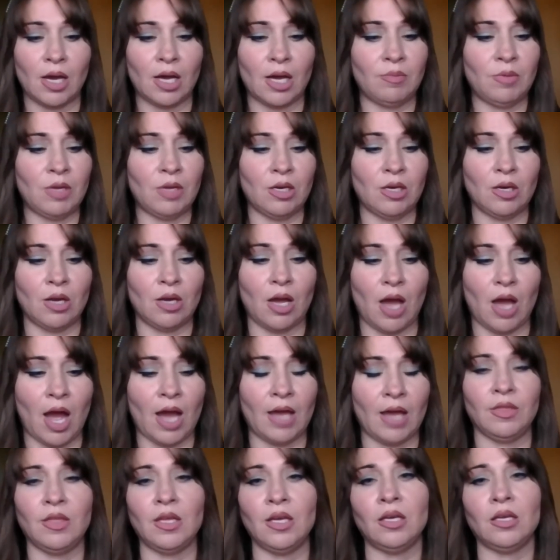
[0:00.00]
I mean,
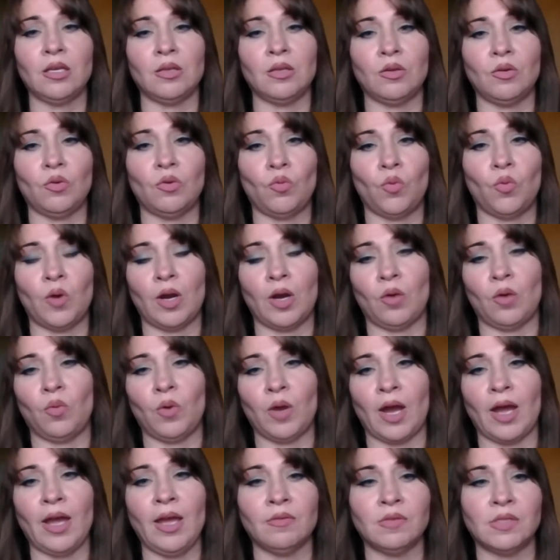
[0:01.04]
I think
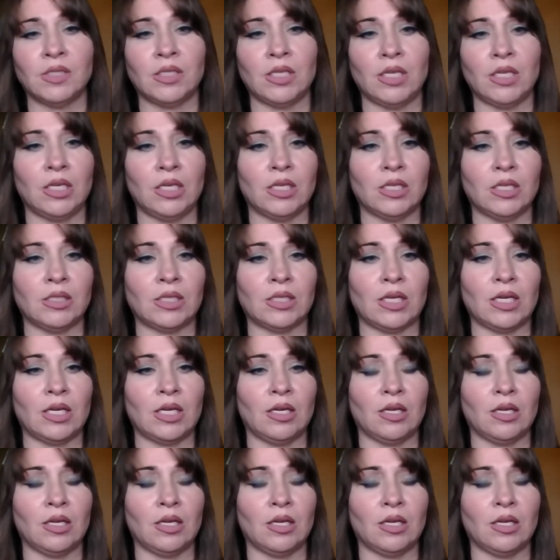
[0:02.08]
what I have seen is